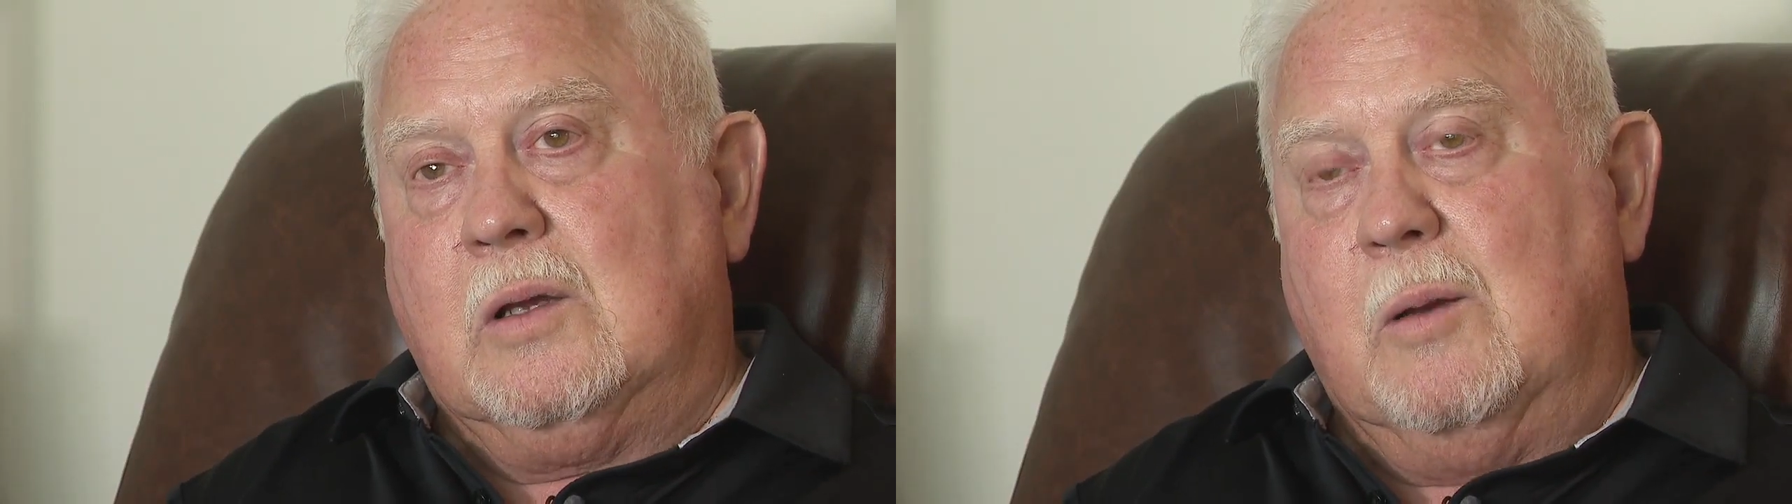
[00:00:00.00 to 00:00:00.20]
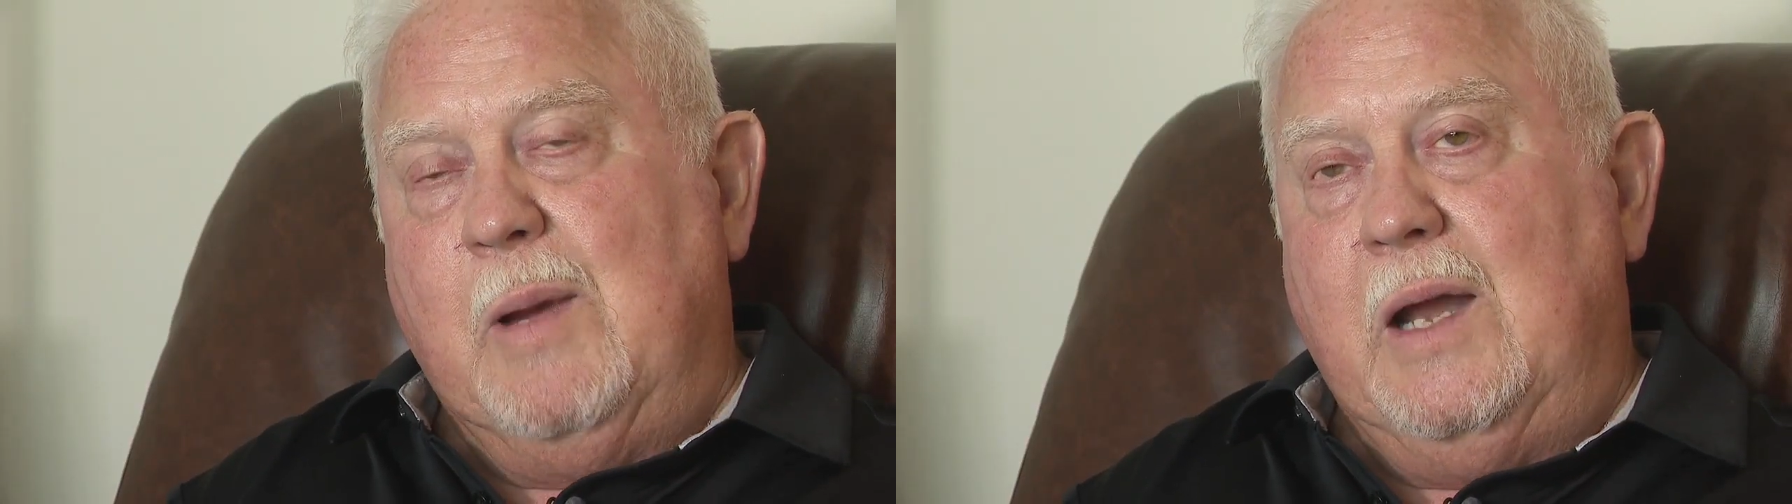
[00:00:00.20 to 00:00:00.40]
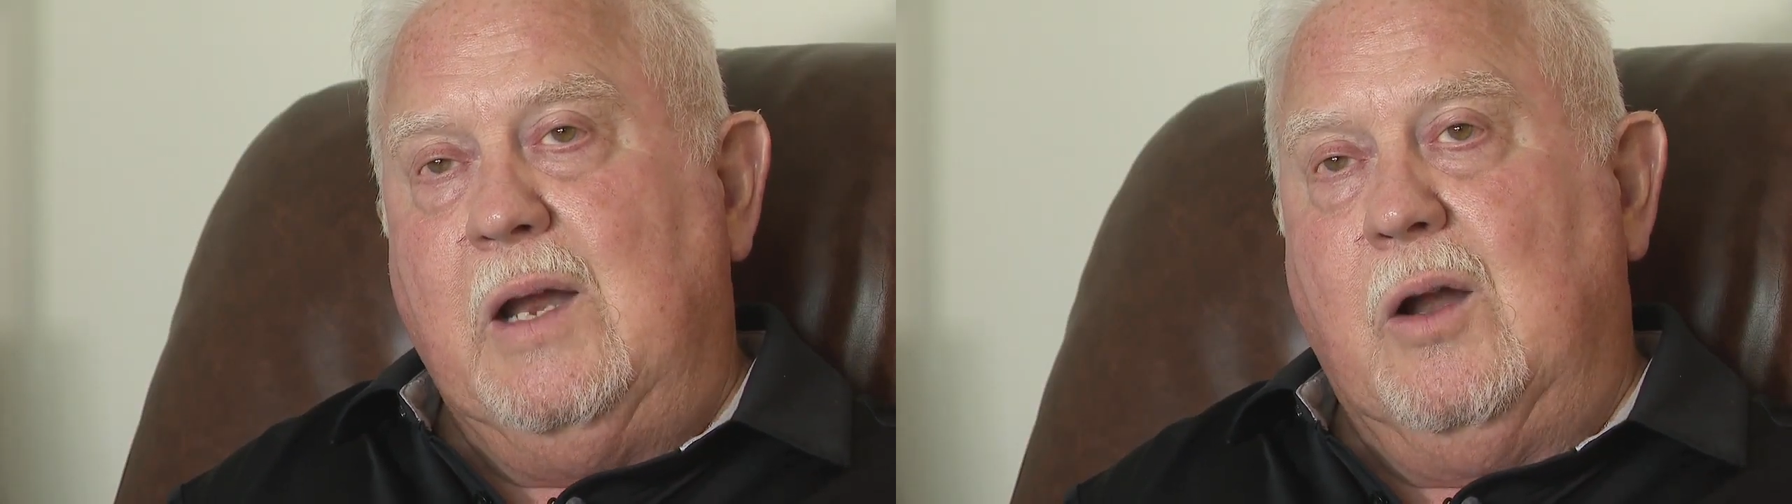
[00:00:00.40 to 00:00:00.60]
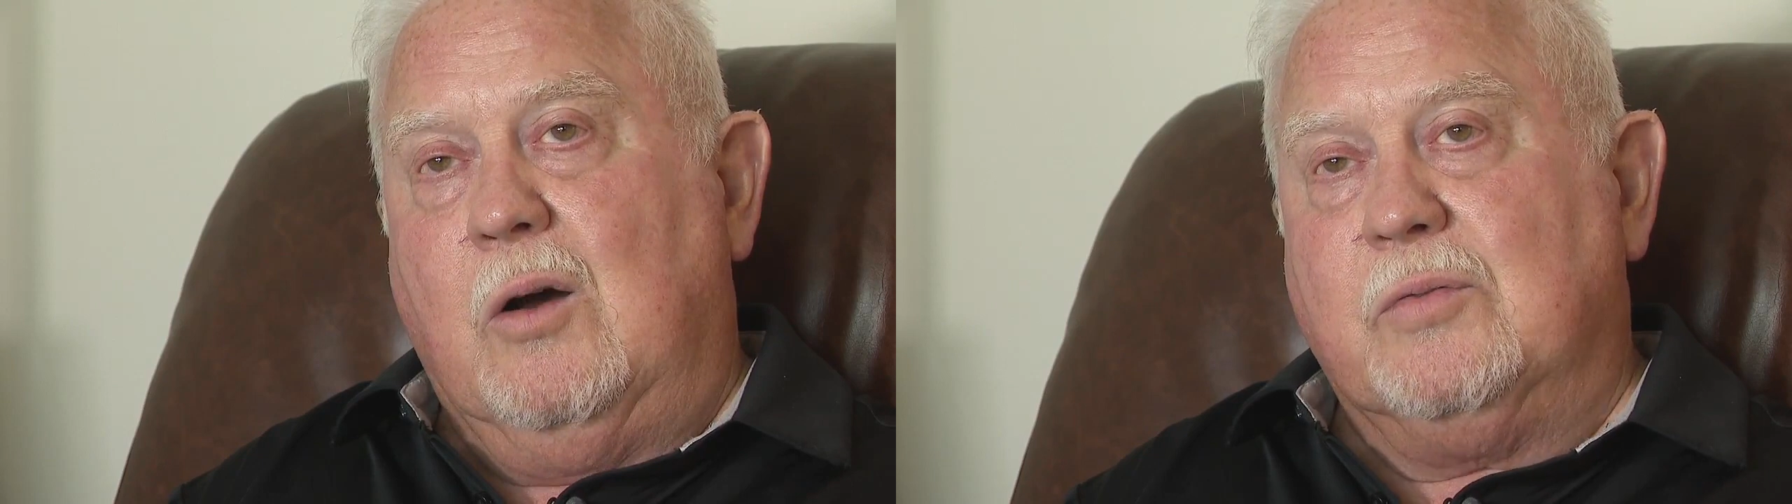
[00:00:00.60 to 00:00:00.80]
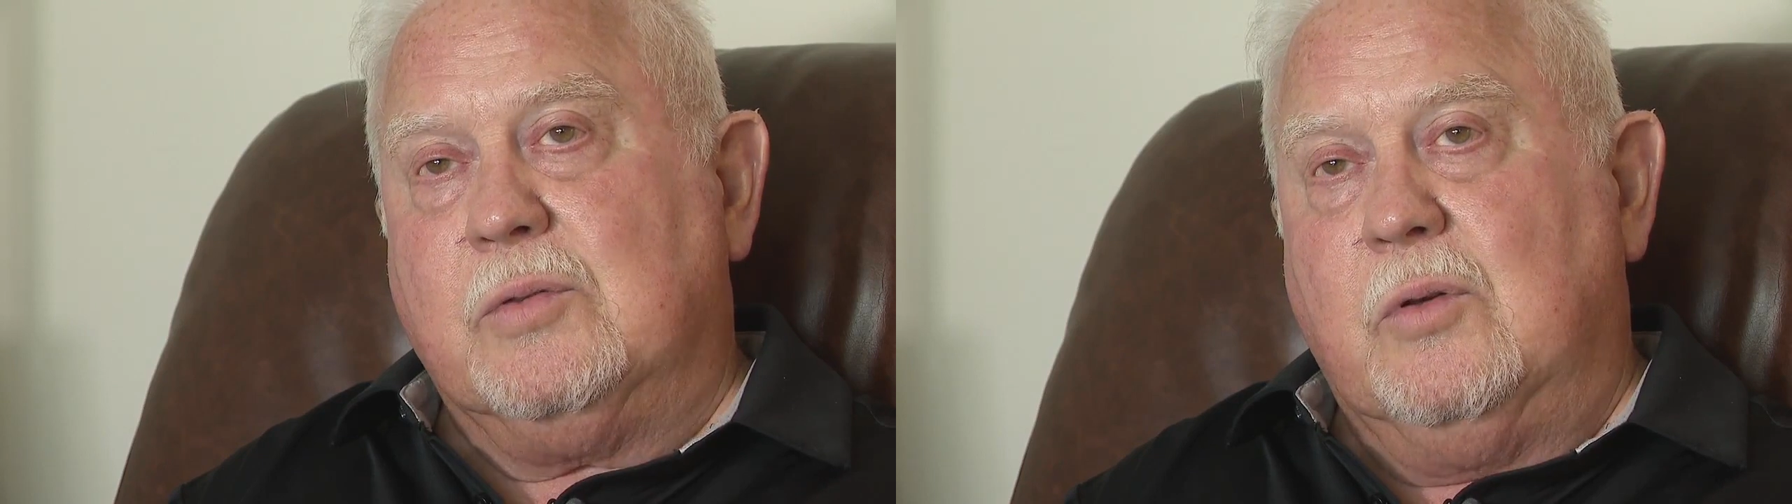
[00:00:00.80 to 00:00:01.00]
commanding
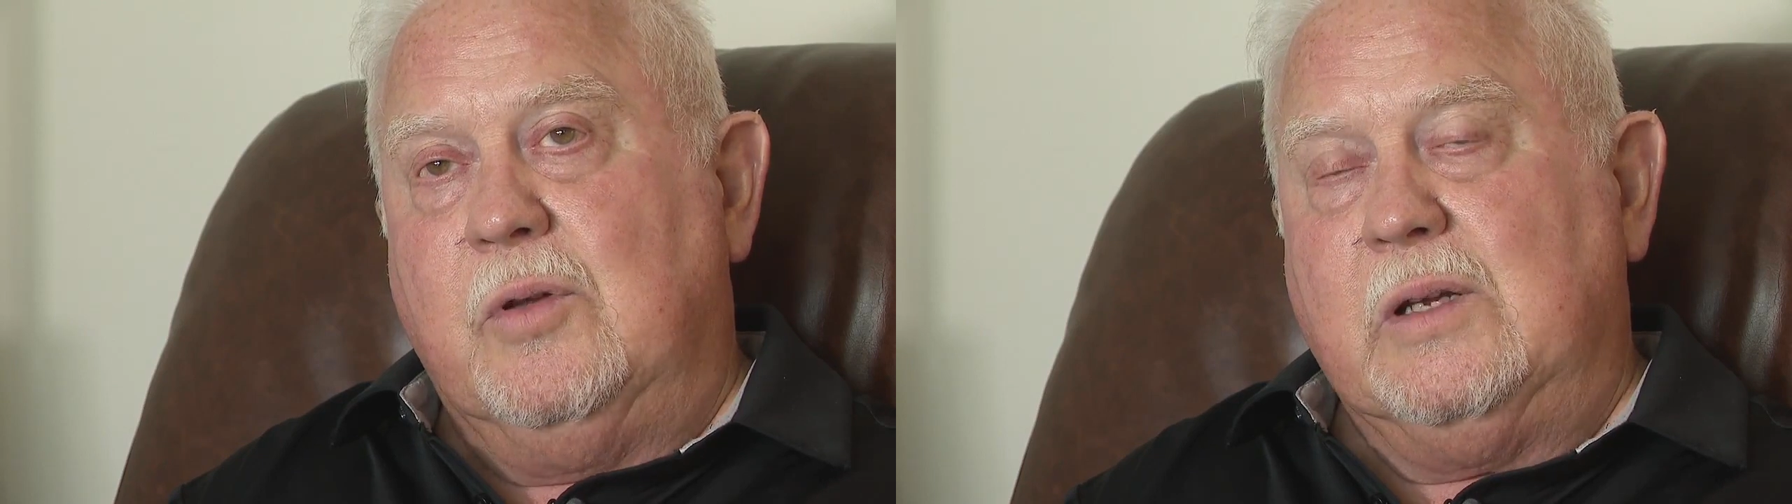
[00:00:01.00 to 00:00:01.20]
officer, the